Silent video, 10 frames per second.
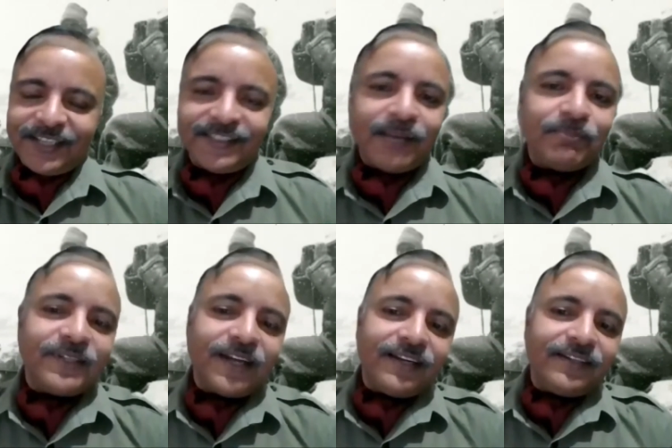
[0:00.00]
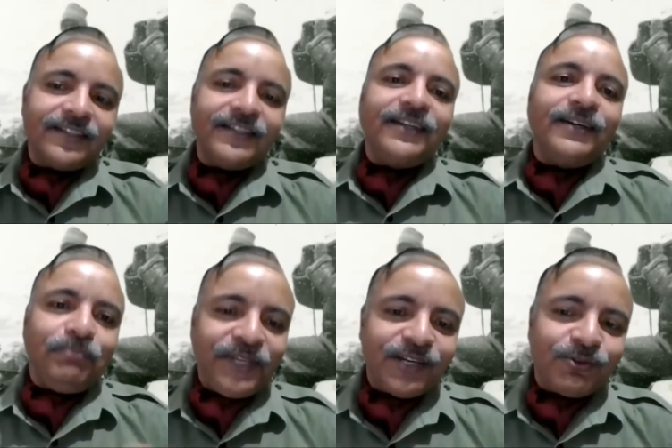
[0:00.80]
risk-taking appetite,
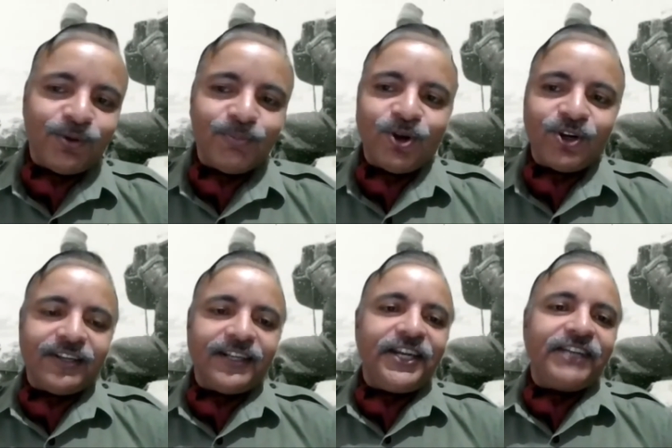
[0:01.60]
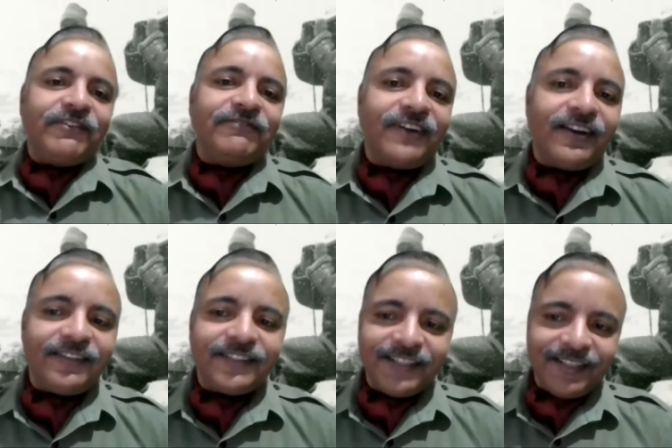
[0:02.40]
being a role model, leading from
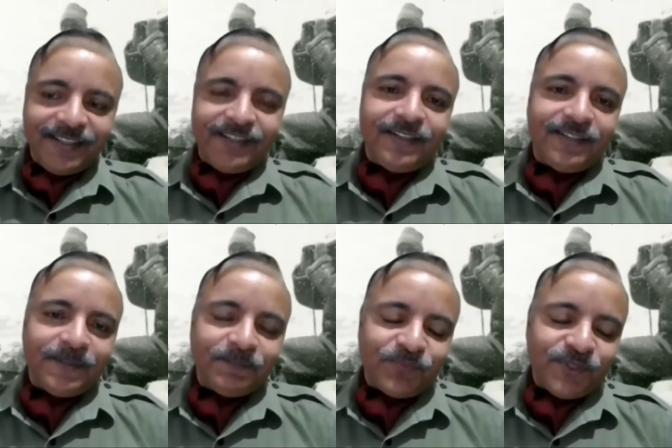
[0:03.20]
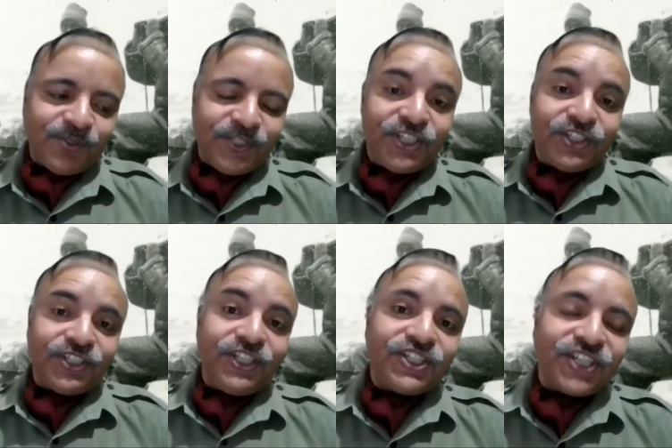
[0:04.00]
front,
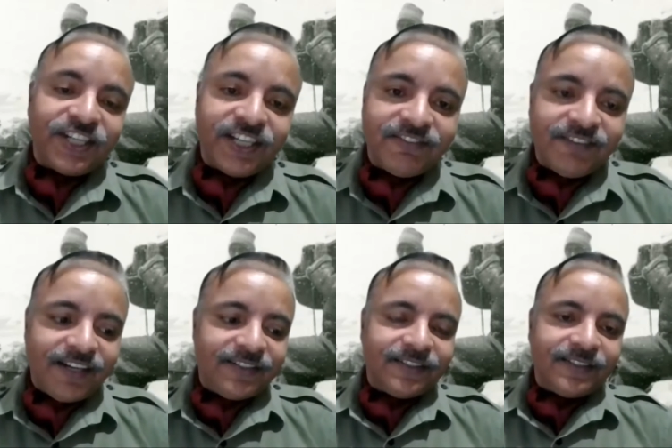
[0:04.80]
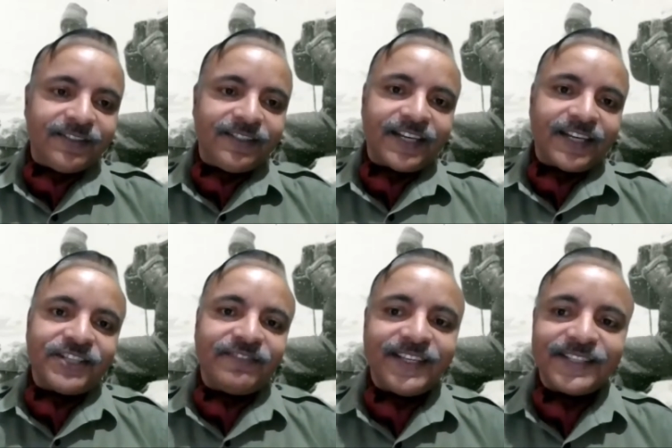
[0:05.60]
initiative and
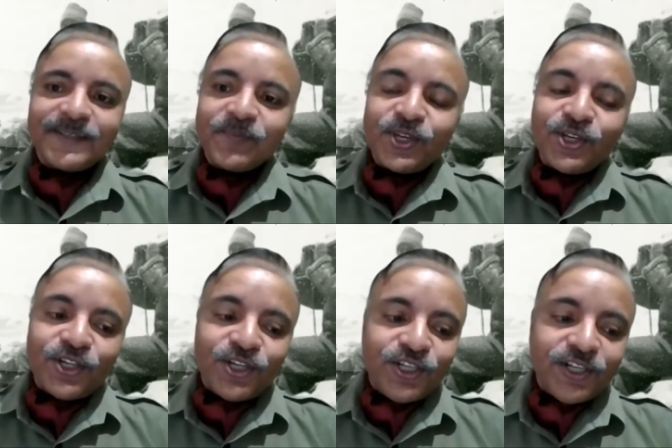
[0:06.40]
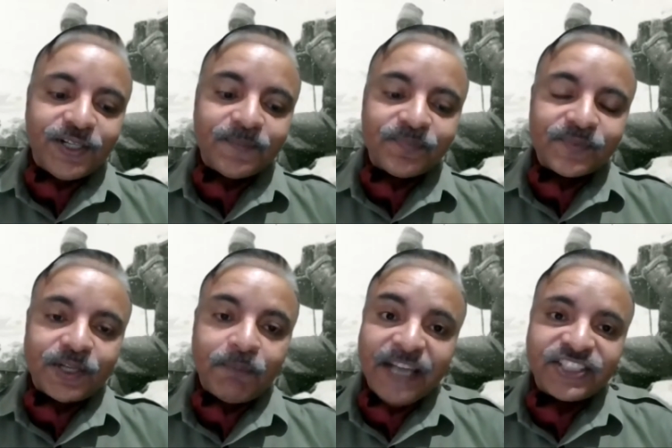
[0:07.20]
aggressiveness,
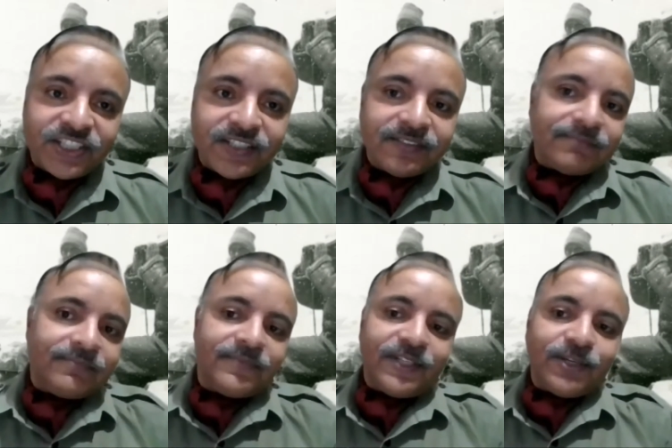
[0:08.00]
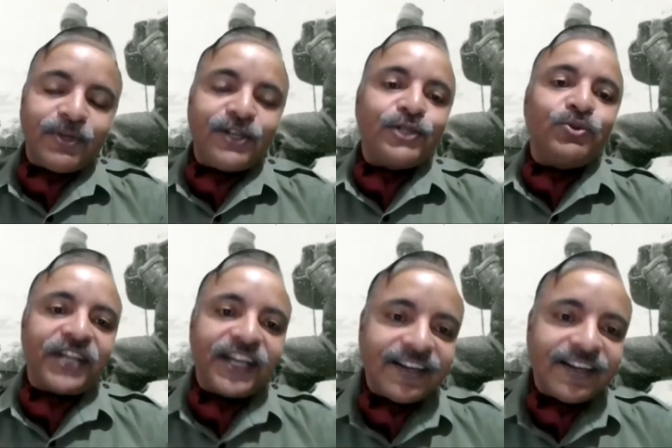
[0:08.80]
compassion, ability
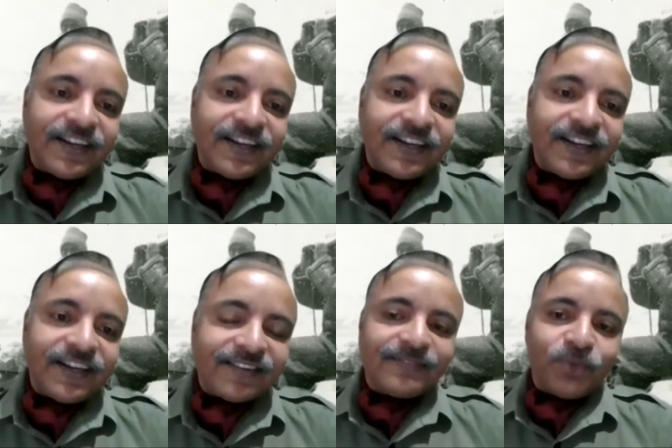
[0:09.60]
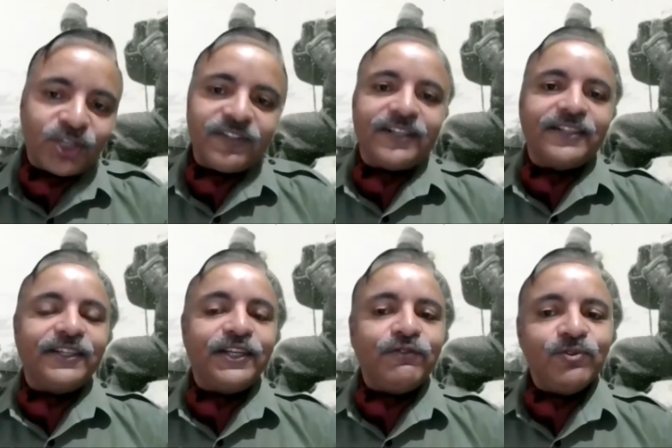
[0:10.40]
to train,
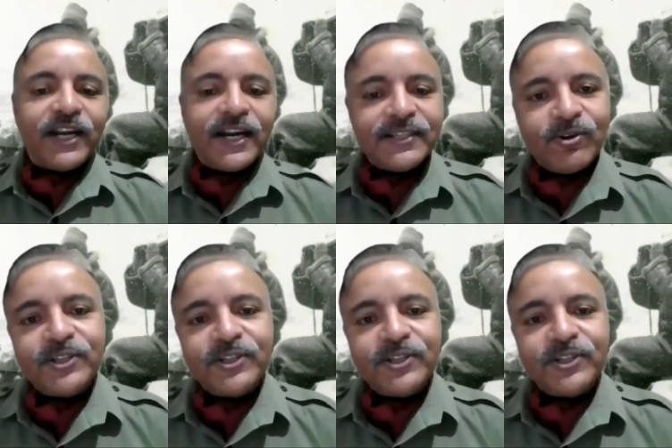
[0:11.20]
motivate. If you look at